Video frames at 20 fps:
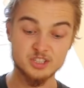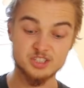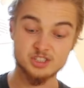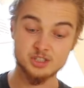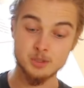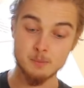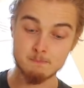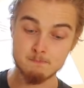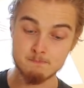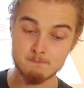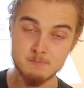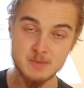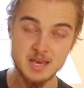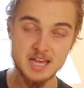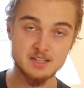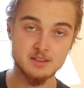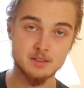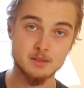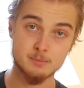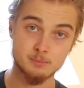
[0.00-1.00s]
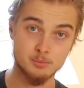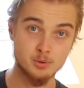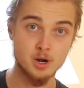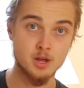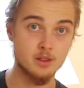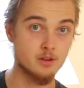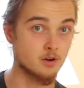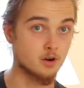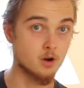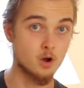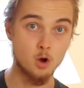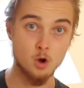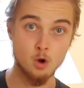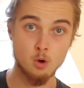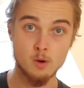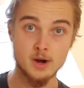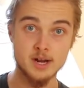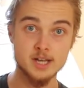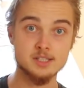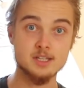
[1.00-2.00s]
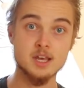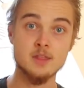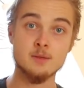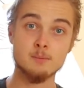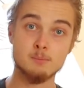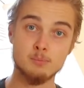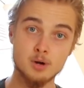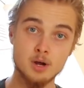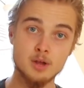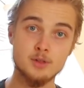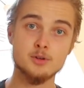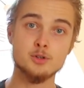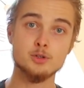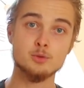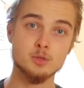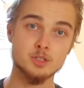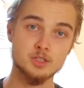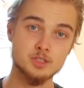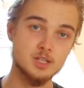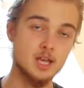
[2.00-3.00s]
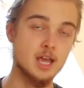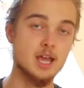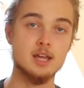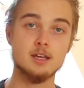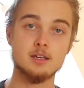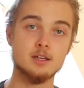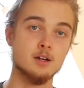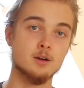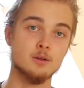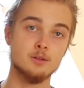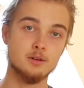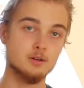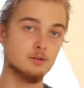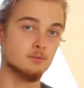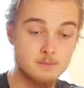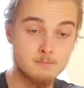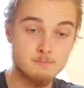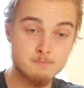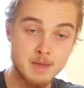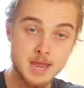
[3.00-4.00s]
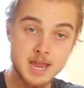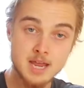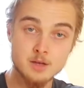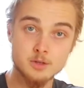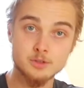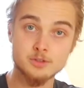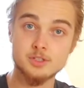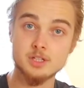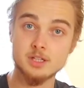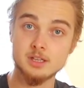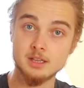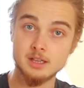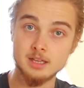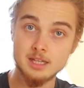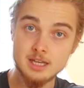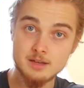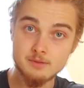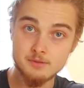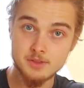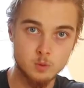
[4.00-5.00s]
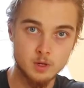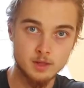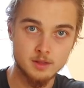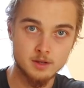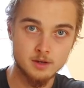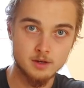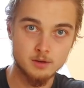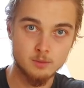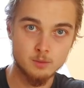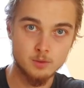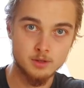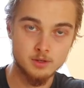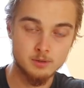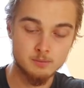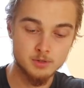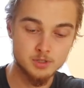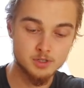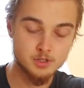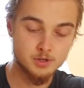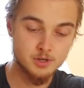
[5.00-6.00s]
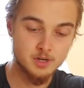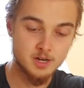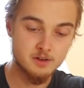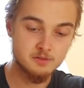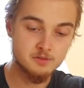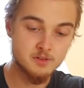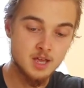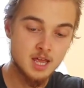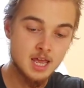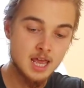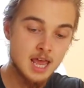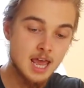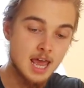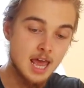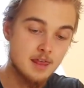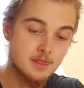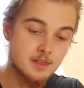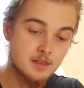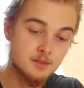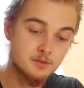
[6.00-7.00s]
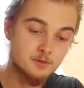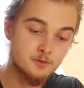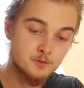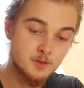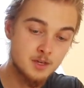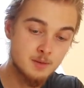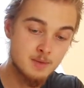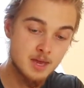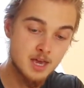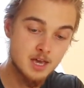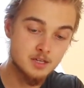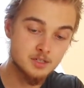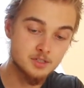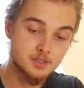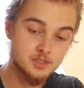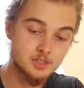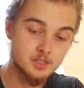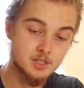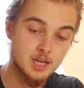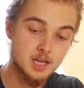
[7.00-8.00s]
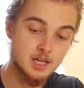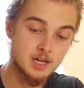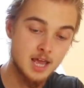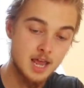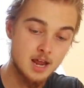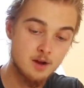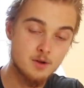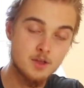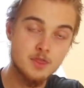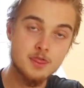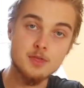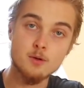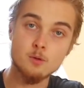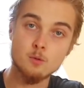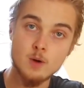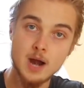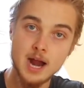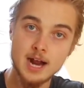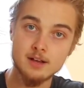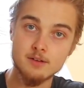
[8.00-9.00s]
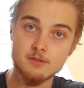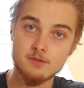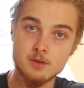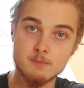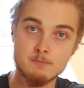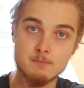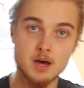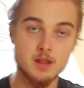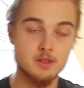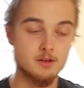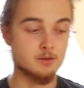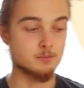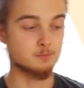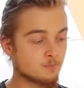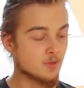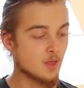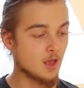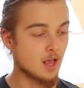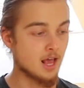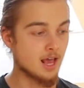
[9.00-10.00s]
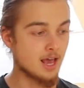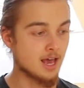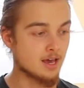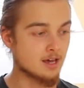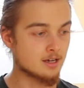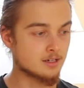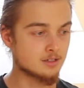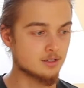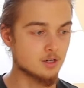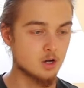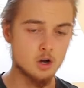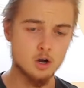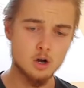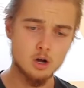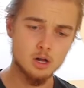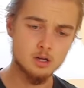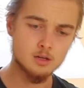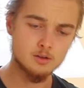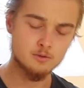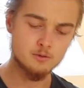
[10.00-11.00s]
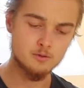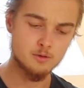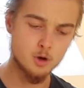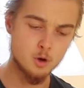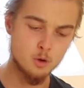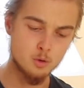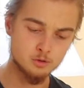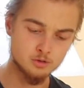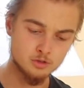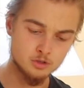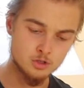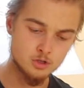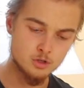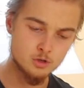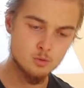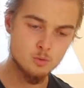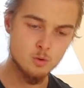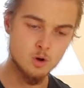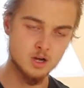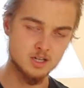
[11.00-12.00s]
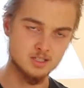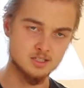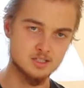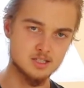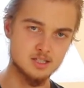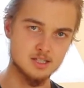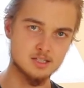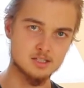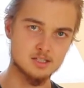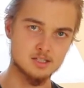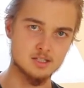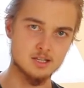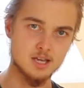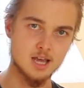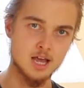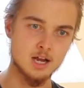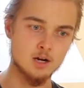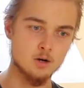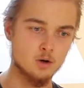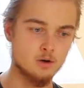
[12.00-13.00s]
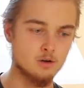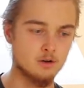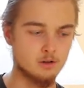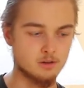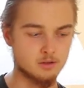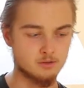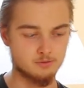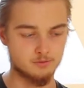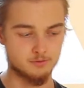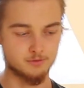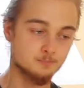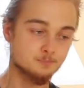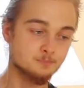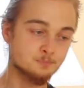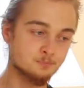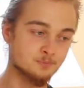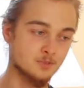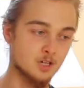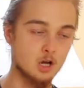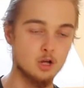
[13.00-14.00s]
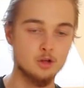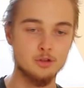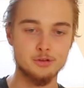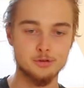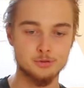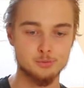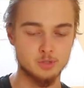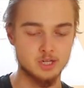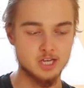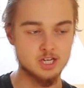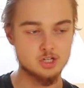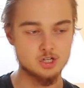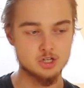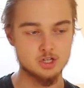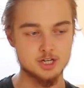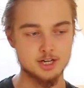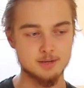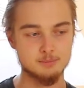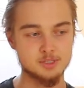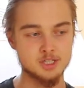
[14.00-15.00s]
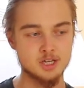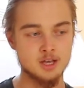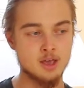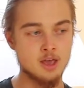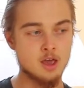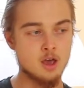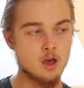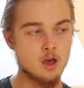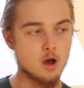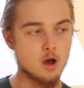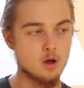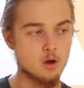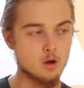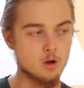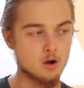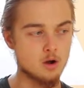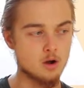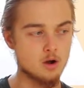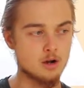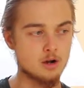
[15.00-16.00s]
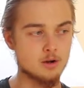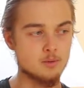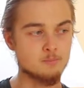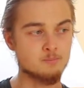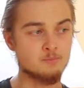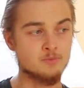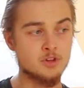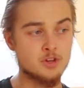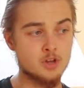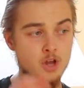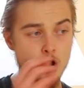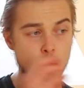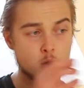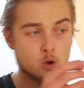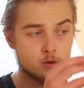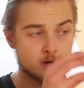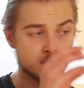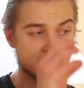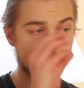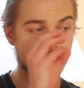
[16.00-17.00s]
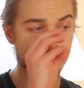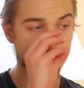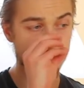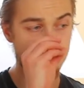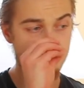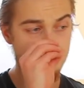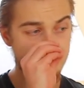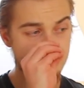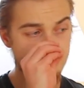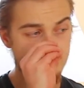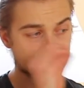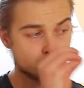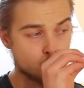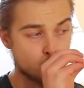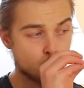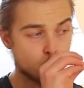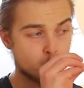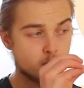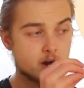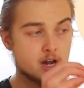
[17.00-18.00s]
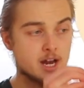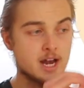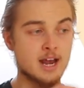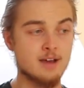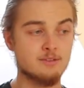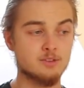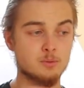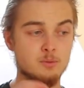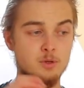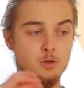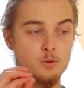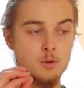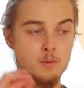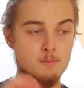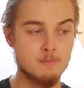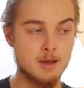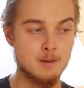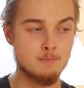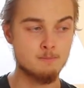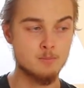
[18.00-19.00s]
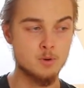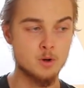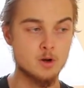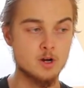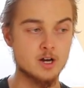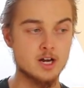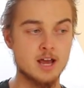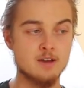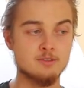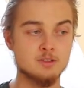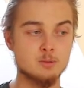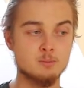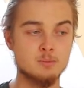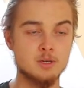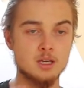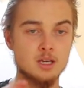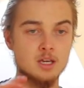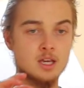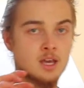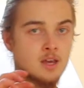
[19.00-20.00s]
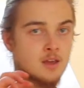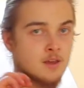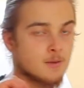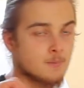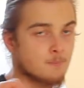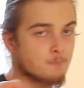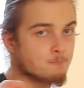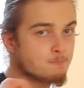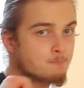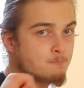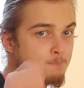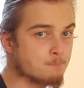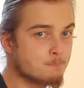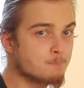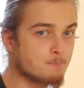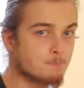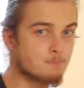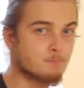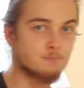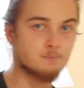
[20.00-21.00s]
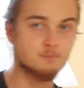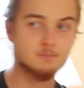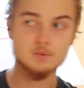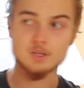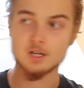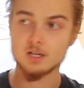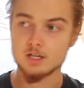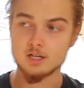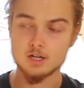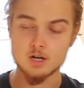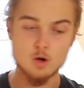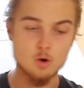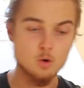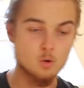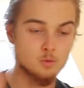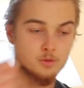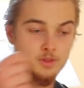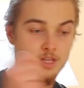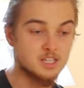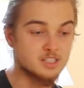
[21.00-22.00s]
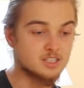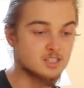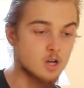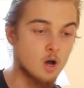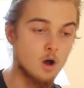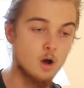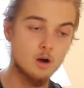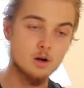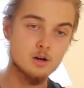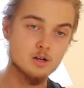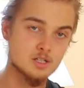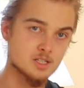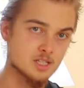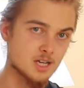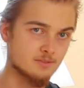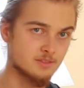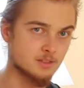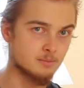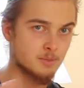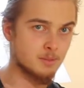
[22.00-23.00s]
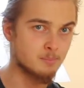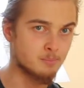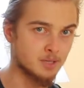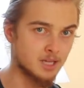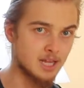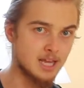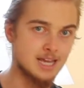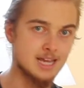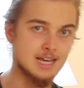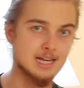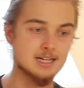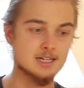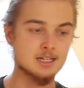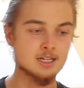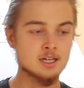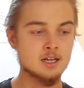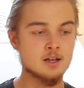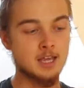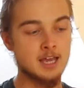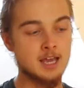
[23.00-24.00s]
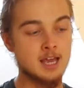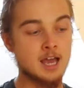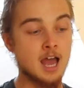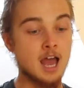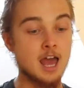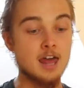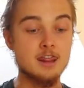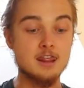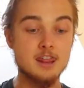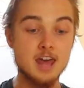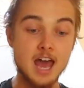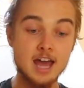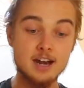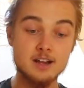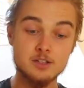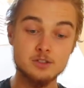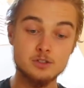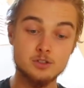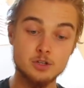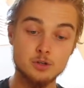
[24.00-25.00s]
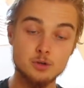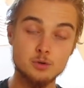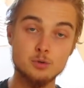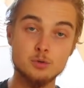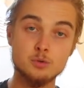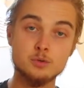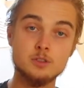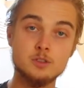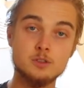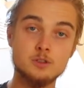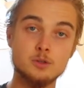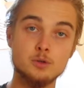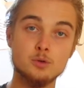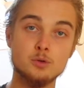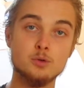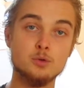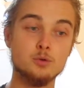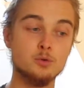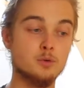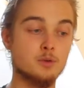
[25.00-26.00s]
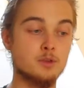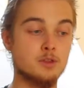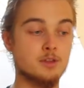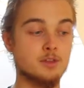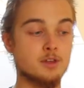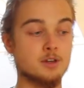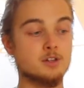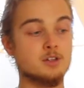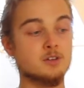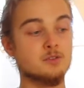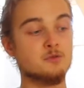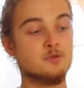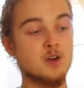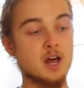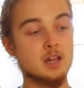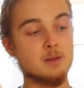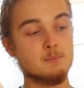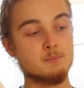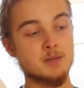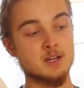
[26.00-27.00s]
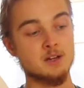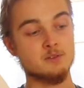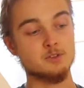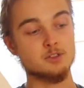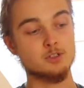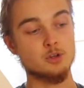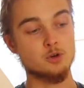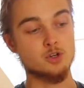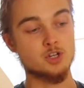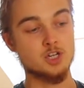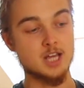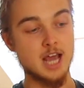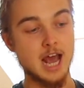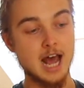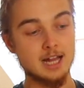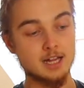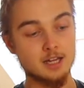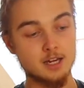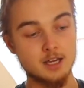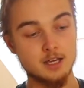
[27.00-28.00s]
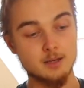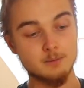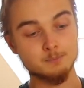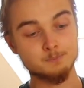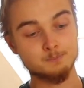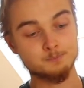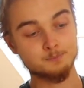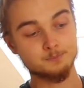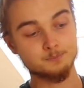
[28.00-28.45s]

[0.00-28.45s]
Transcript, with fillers: submit the brother always, and the brothers will stay. You know, the males leave when they're when they're mature enough, and then the females inherit the rank of the mother. And all of those nuances and all the, all those relationships are known and have to be stored and have to be remembered and have to be you know these cards have to be played and that is due to the development of sociality